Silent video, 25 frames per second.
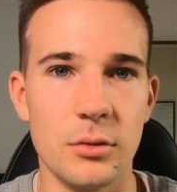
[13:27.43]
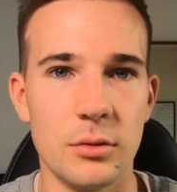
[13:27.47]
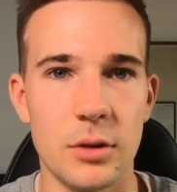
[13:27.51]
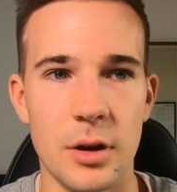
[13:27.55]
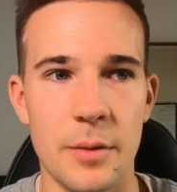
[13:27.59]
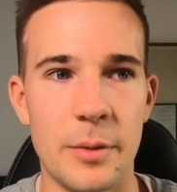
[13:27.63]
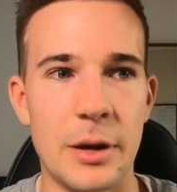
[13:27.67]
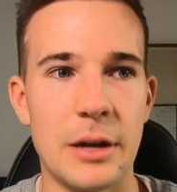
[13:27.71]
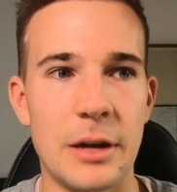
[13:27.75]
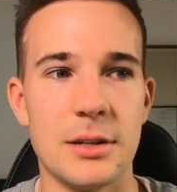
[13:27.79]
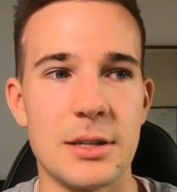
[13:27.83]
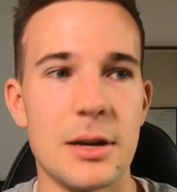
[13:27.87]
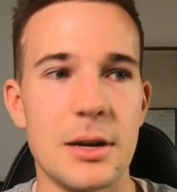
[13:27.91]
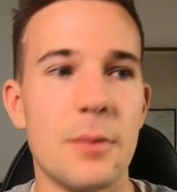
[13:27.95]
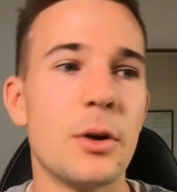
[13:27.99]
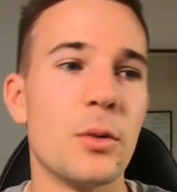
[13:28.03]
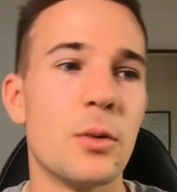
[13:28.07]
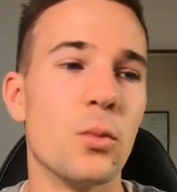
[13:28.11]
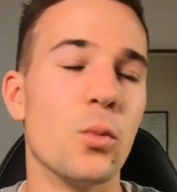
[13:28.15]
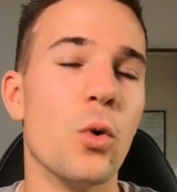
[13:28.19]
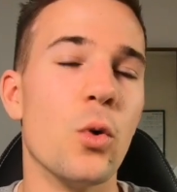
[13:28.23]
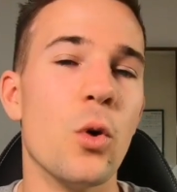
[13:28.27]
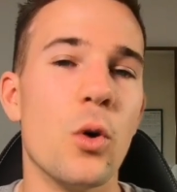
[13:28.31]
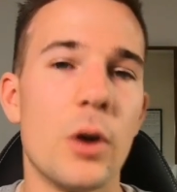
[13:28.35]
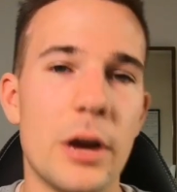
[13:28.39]
I mean, someone
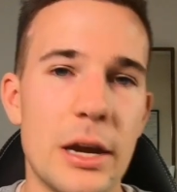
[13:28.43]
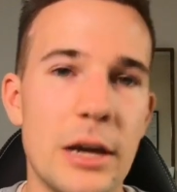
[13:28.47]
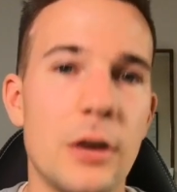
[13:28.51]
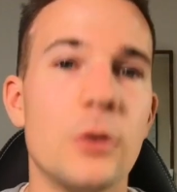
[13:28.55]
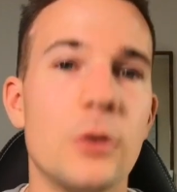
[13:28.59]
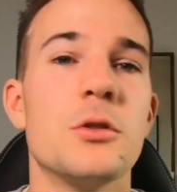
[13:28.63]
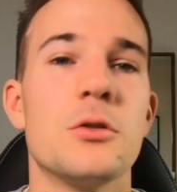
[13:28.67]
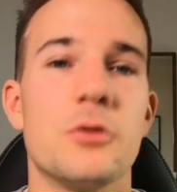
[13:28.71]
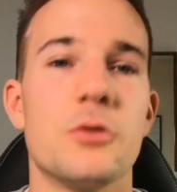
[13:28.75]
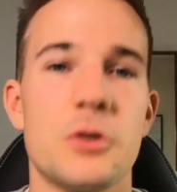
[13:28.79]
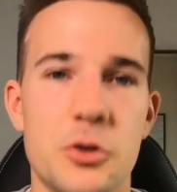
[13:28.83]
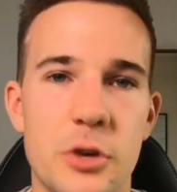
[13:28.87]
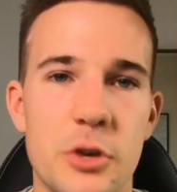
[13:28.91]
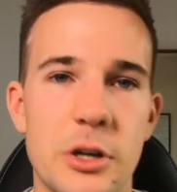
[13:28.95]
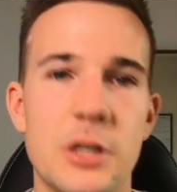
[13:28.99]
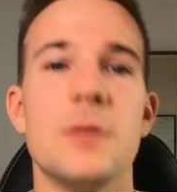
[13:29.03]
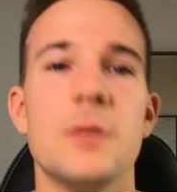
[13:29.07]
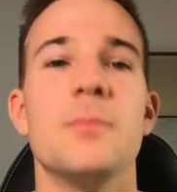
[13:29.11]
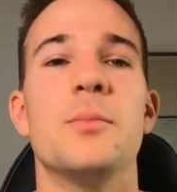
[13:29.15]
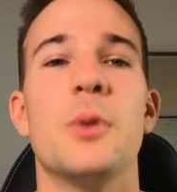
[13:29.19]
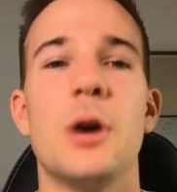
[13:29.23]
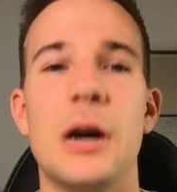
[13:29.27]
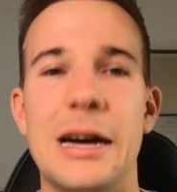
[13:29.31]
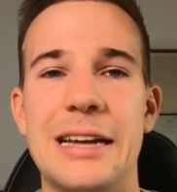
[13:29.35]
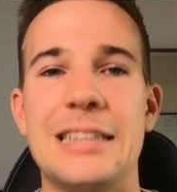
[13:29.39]
walking who's restricted
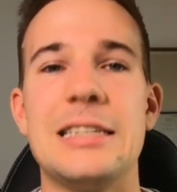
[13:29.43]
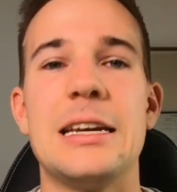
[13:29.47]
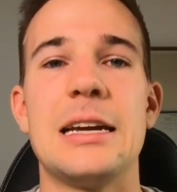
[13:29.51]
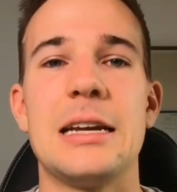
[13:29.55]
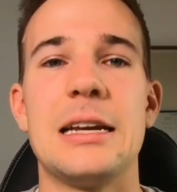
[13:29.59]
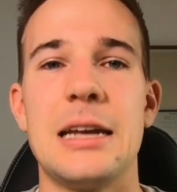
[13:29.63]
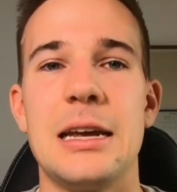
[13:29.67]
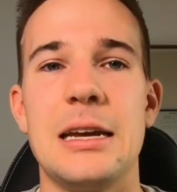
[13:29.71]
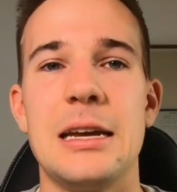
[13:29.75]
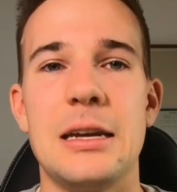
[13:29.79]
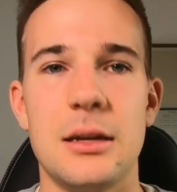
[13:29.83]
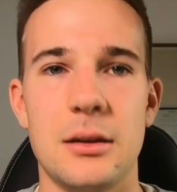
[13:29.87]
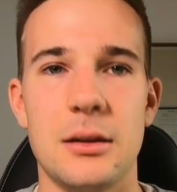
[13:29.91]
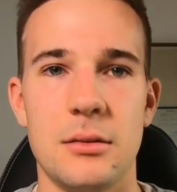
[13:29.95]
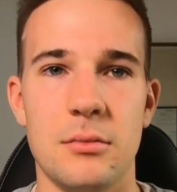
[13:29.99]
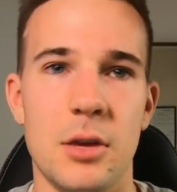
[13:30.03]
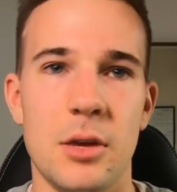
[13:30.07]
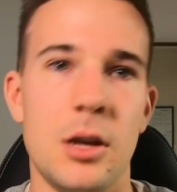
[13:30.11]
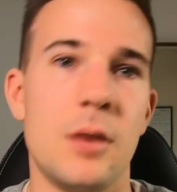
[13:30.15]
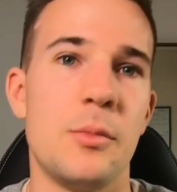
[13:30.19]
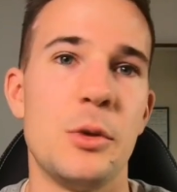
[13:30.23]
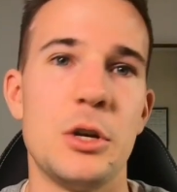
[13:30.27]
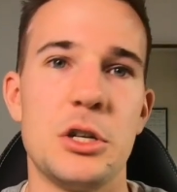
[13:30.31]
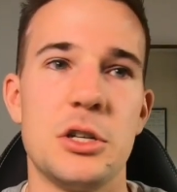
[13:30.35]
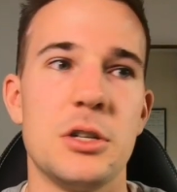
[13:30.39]
by a technique
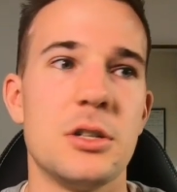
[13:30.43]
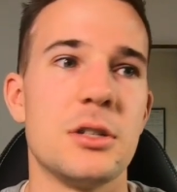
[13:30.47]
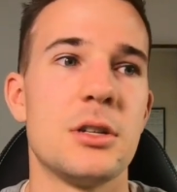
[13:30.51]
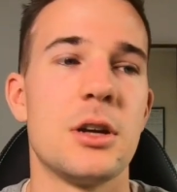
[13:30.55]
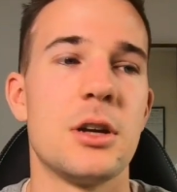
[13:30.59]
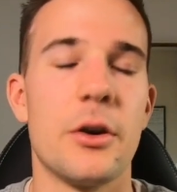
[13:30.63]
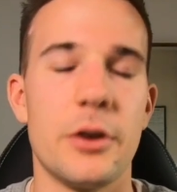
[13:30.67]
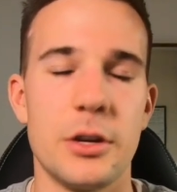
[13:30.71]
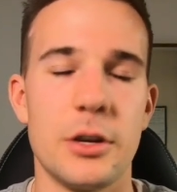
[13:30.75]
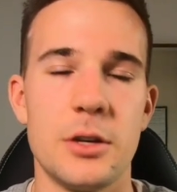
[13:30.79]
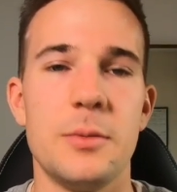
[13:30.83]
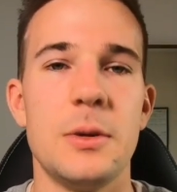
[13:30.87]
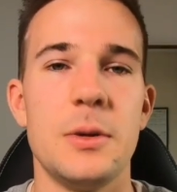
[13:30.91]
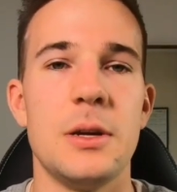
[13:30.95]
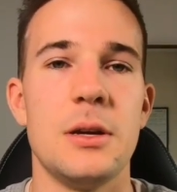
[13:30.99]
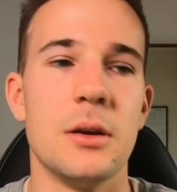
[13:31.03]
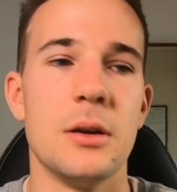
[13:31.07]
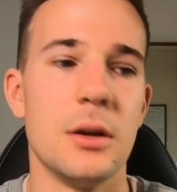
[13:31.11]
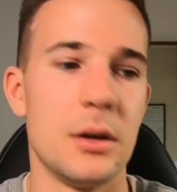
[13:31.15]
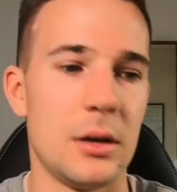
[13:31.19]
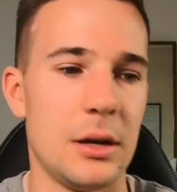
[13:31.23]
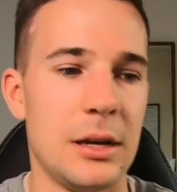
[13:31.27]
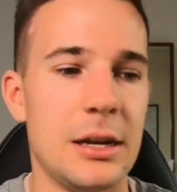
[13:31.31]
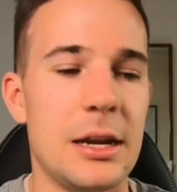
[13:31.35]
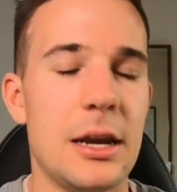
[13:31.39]
inhibition is going to be
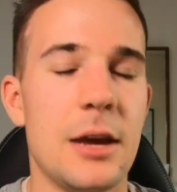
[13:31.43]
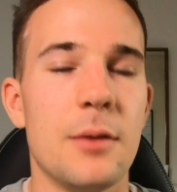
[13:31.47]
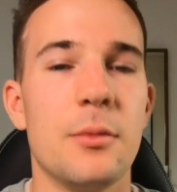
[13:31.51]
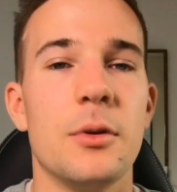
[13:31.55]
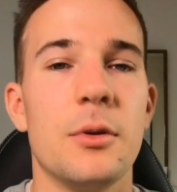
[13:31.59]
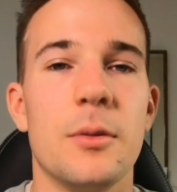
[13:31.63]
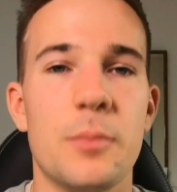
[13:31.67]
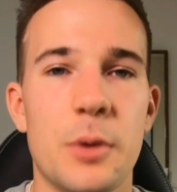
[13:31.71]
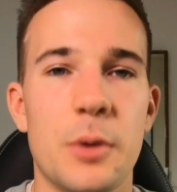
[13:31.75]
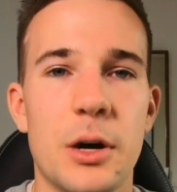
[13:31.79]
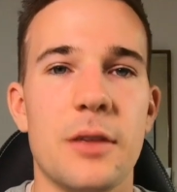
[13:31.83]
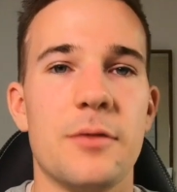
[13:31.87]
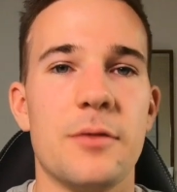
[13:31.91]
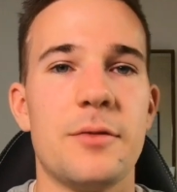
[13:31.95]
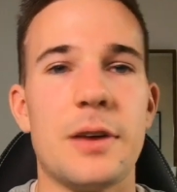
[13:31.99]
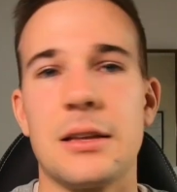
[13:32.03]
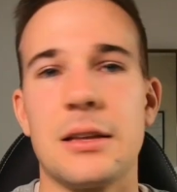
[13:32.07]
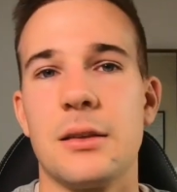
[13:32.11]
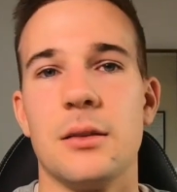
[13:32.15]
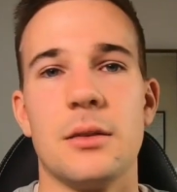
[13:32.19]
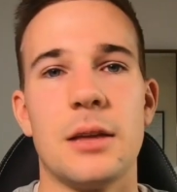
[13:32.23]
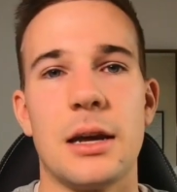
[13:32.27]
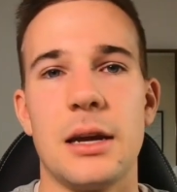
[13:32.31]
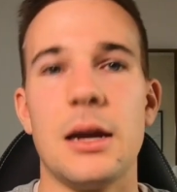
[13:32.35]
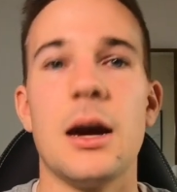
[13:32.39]
inhibited by the fact that
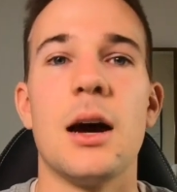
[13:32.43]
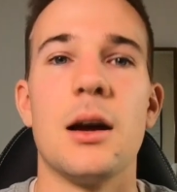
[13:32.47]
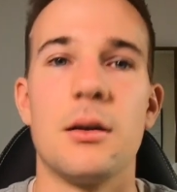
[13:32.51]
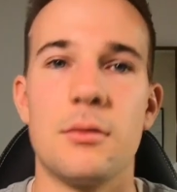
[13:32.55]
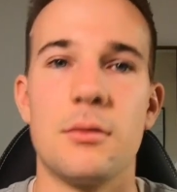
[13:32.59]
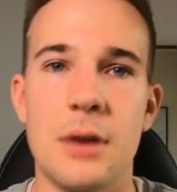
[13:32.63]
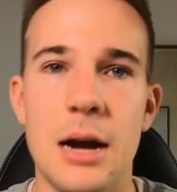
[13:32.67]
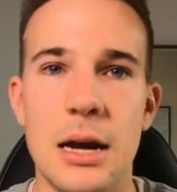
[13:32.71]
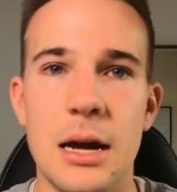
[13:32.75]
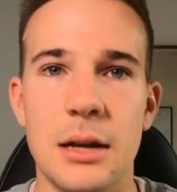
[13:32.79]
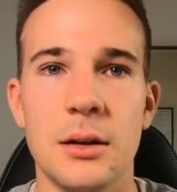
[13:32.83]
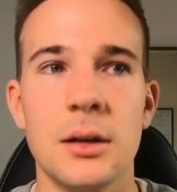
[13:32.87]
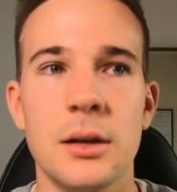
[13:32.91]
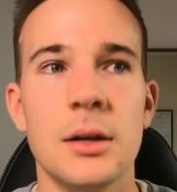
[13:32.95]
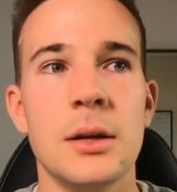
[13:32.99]
they can't run.